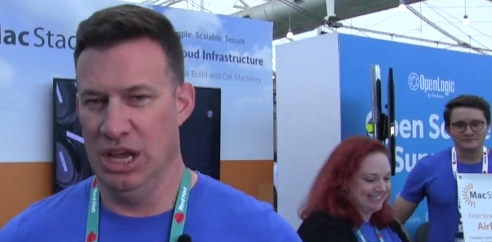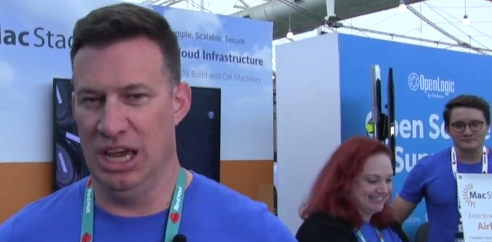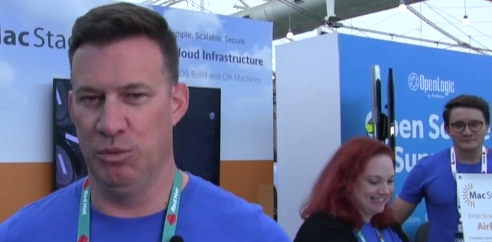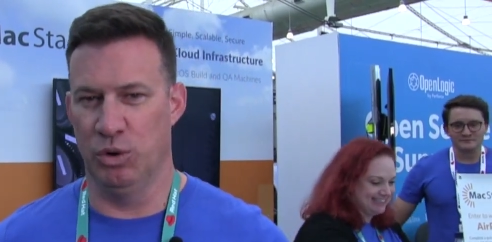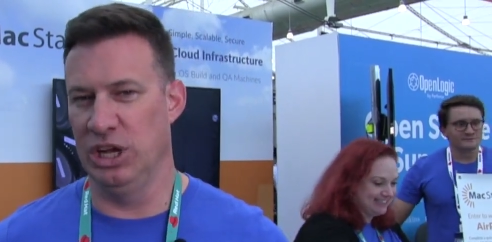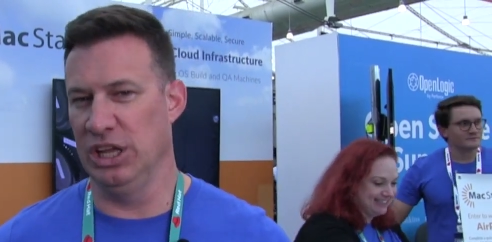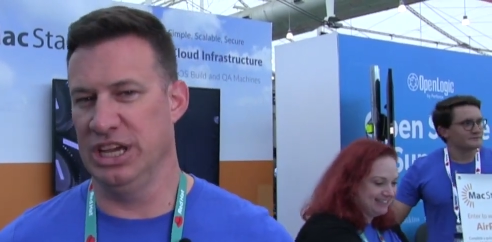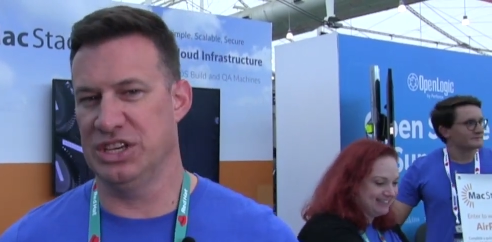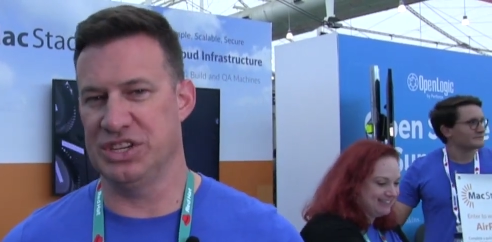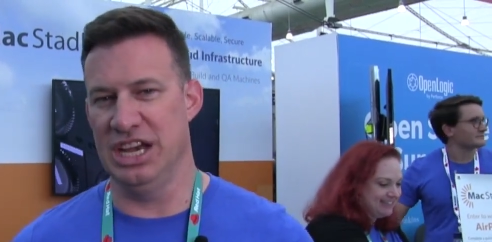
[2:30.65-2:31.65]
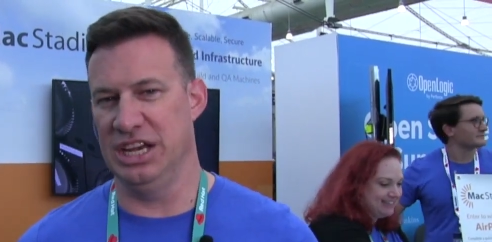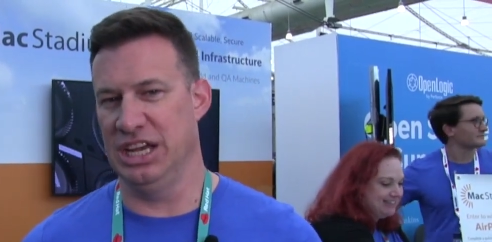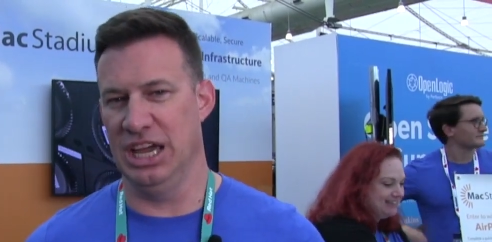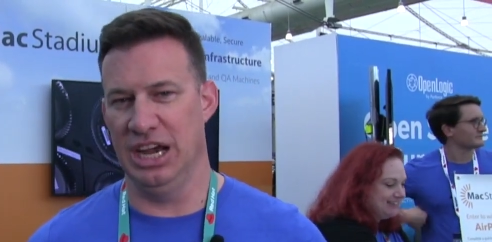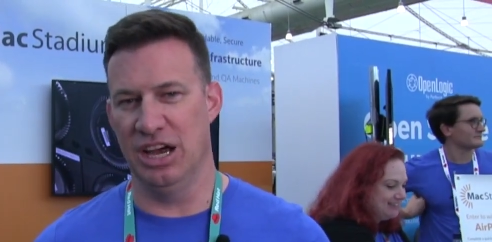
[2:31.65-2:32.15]
Speaker 1: And we're really excited
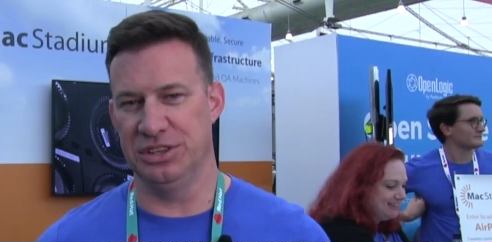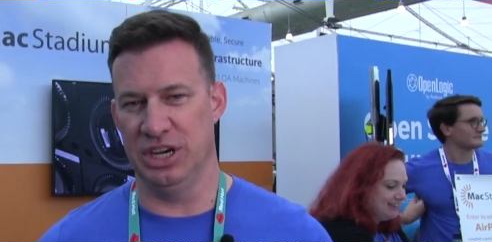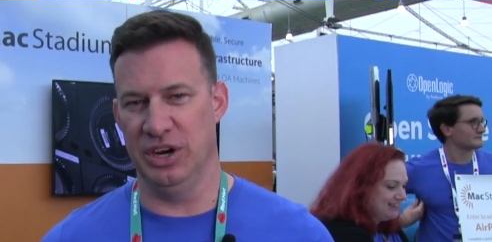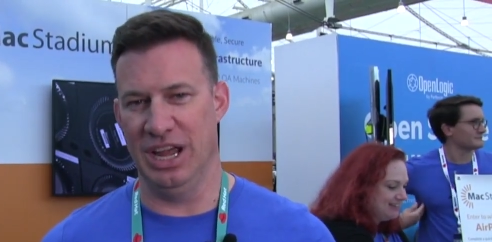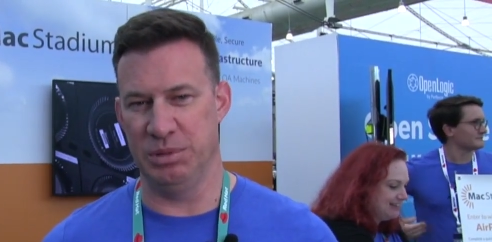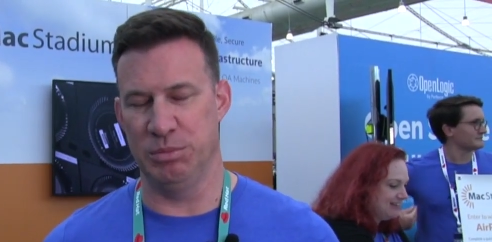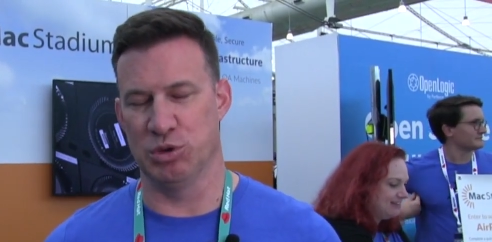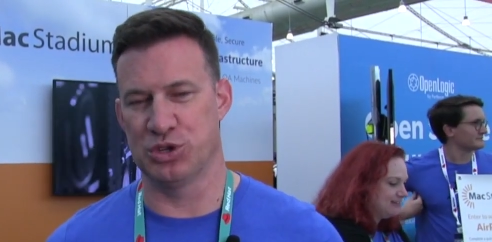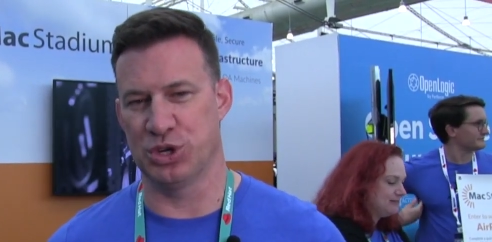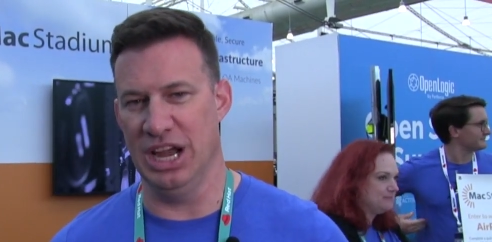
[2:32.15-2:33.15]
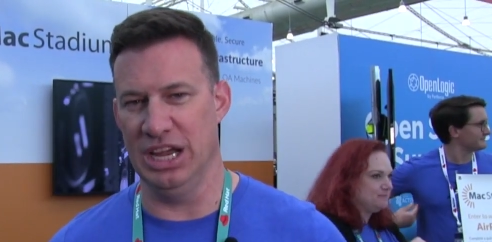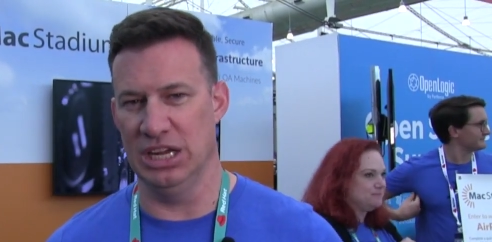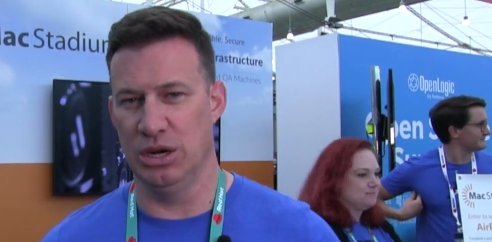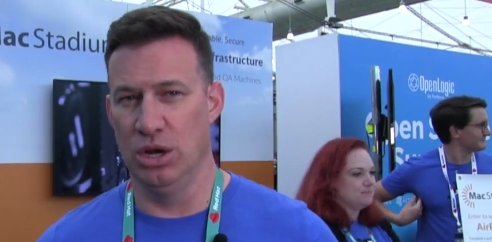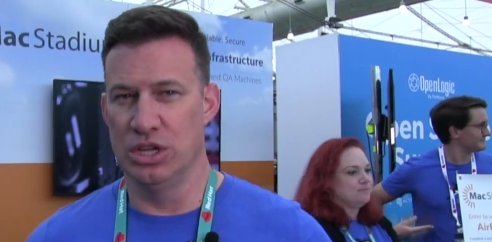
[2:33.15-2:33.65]
to get it out there and have people try
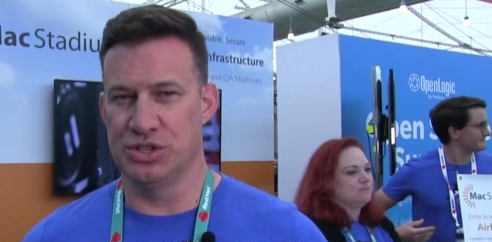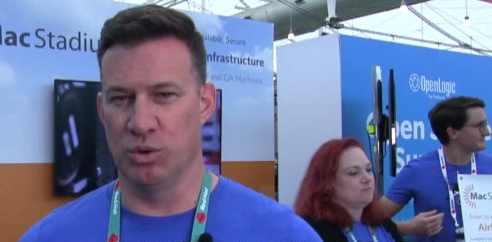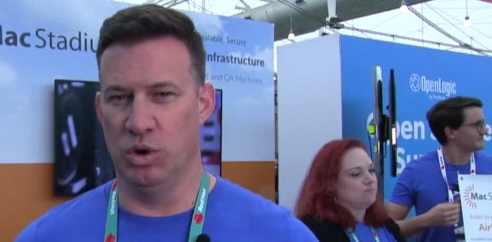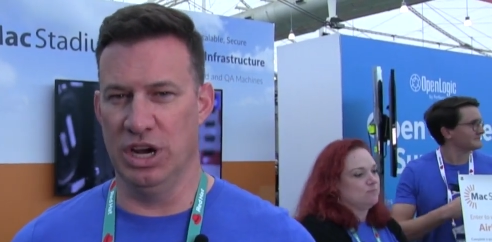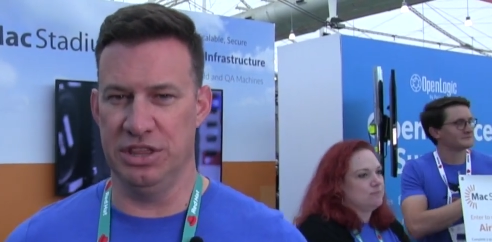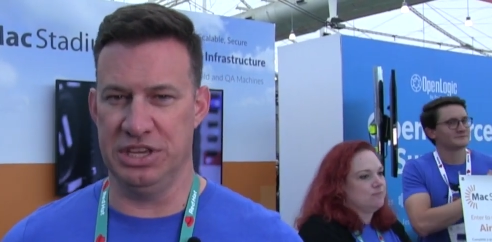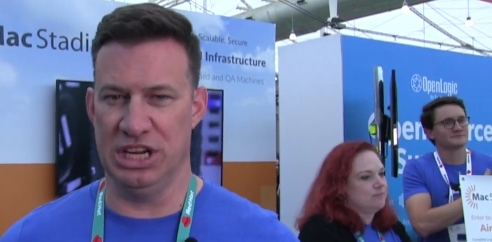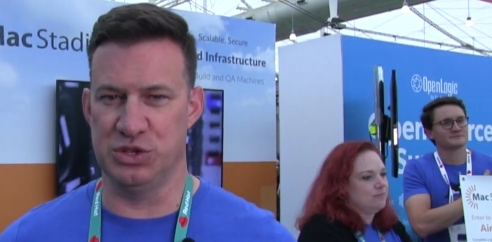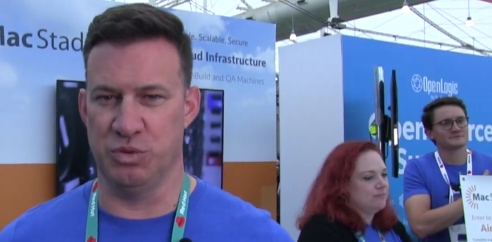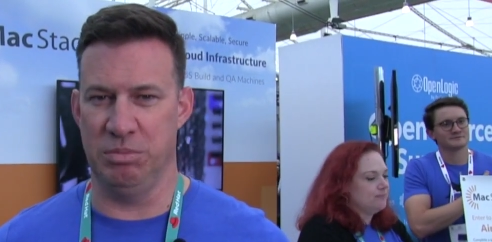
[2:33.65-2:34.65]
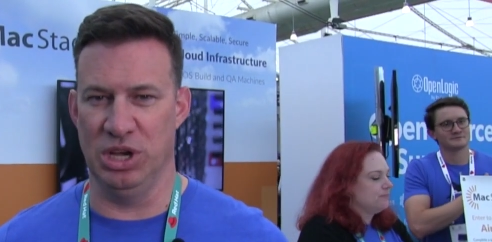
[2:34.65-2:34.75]
it. So one of the things we